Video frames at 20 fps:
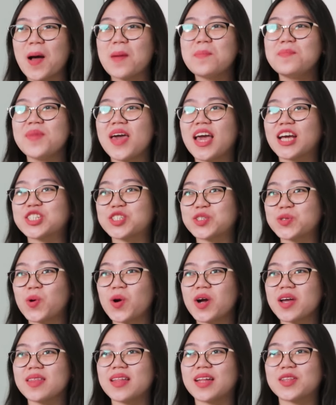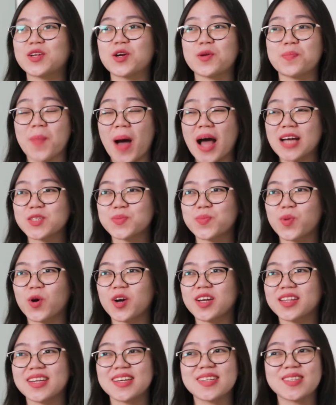Make sure that your
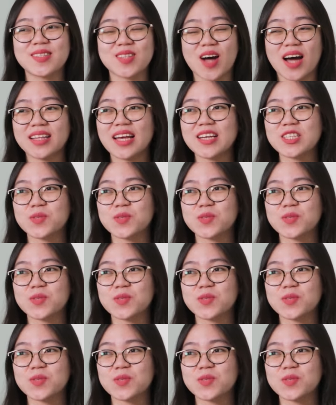passport is not